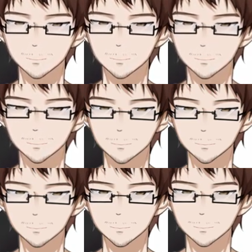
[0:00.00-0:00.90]
Princess.
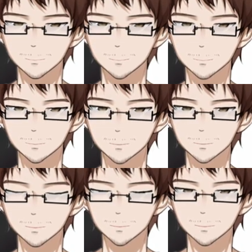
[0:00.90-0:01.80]

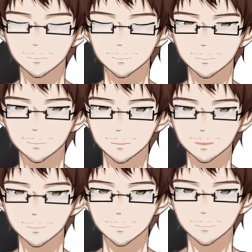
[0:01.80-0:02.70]
Okay,
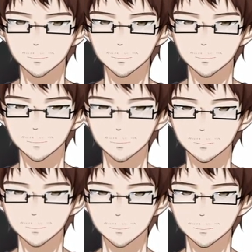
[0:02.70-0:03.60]
no, this is still no.